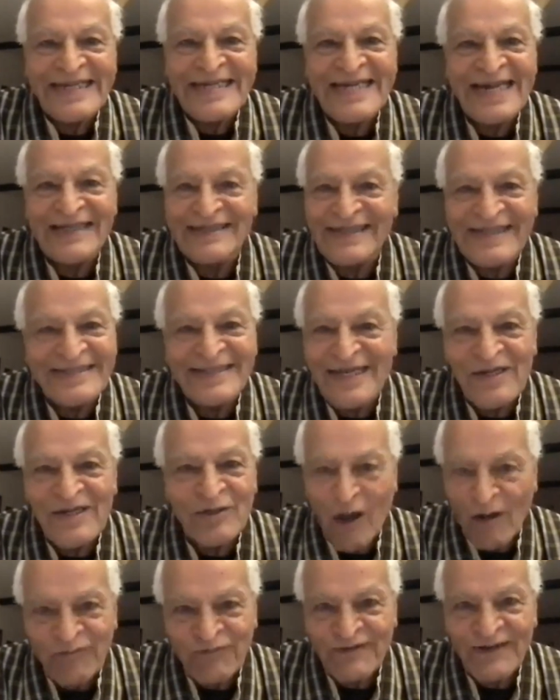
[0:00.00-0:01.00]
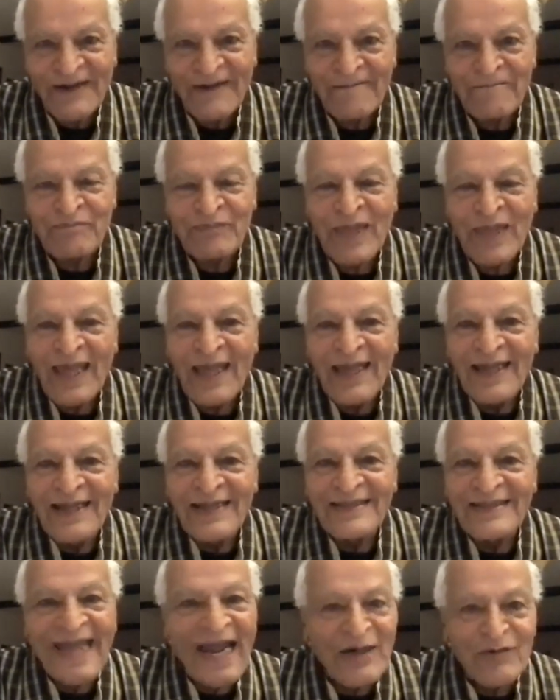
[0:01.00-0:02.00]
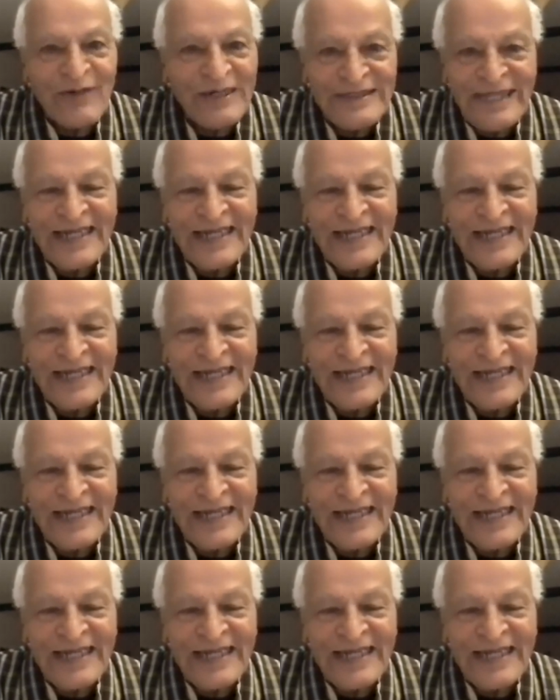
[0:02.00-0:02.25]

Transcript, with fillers: here drinking coffee? That was the